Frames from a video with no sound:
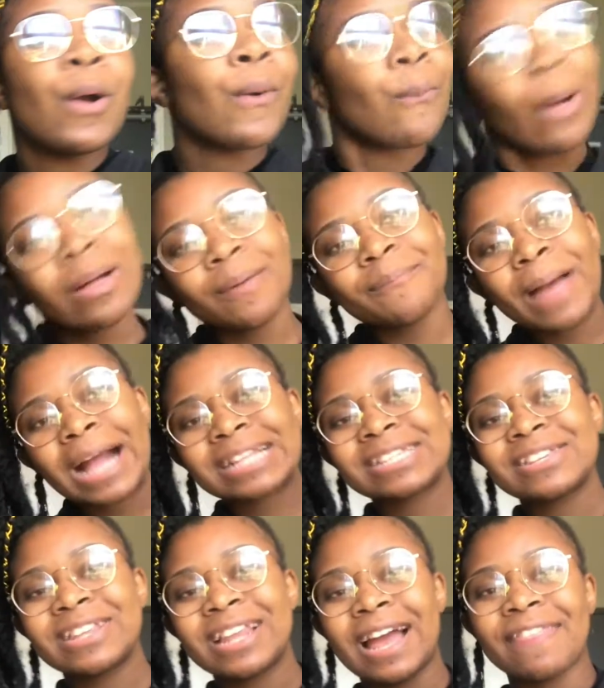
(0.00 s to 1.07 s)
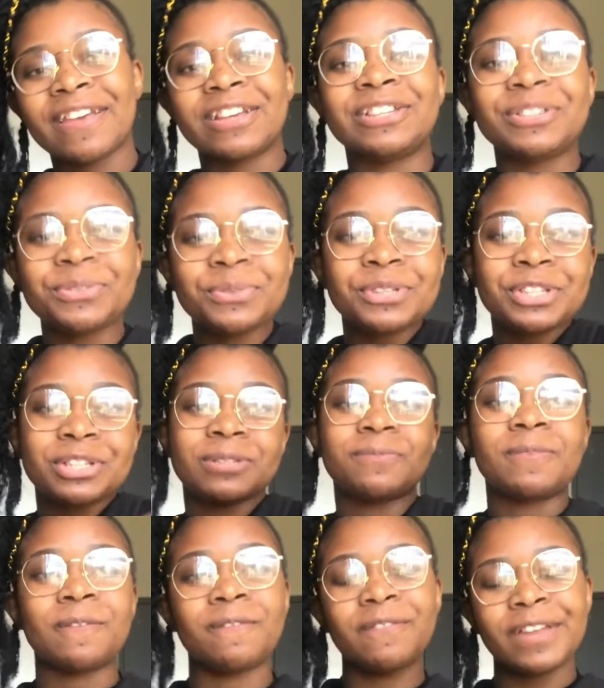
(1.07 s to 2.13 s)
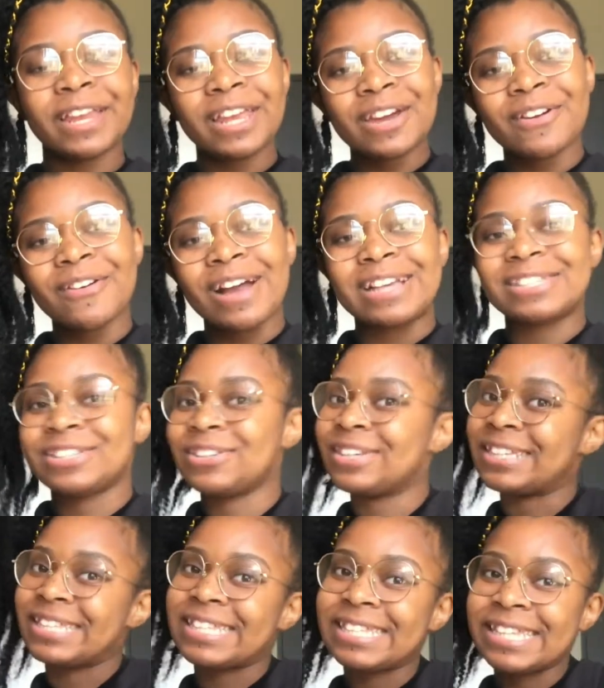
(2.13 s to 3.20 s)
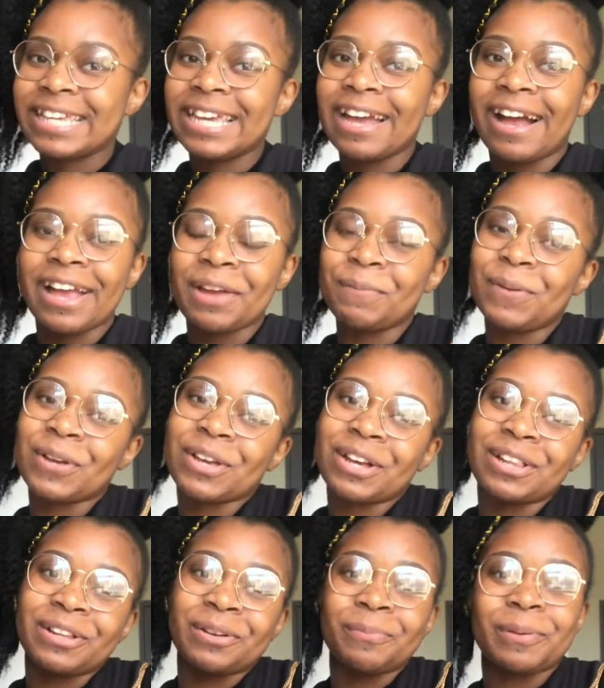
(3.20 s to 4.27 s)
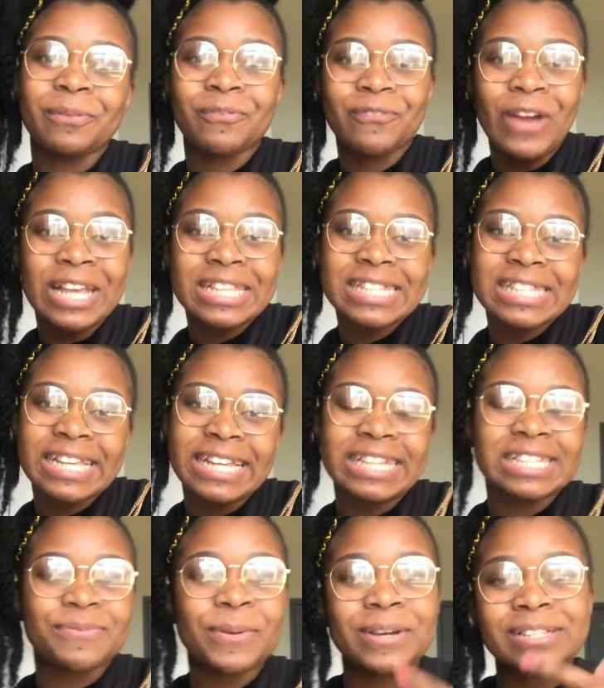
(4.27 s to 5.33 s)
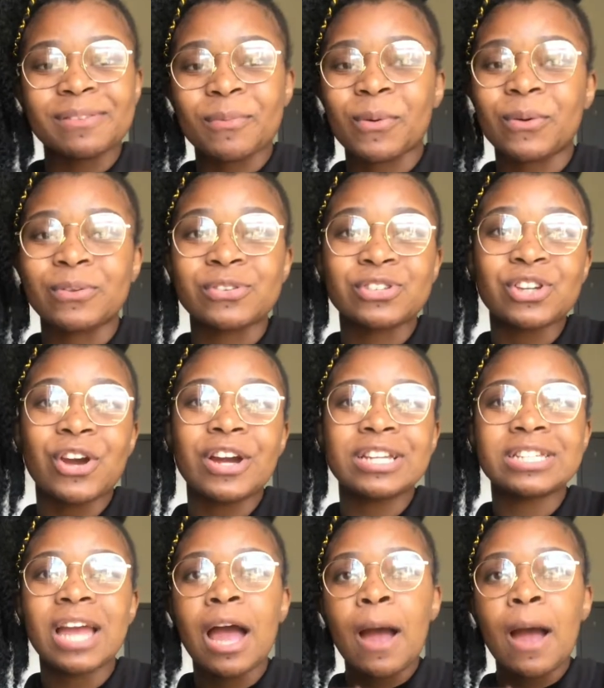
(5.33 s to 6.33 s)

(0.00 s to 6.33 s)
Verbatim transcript: Welcome back to another YouTube video. As you can see, I am looking a little bit fancy. It's because I'm going to church.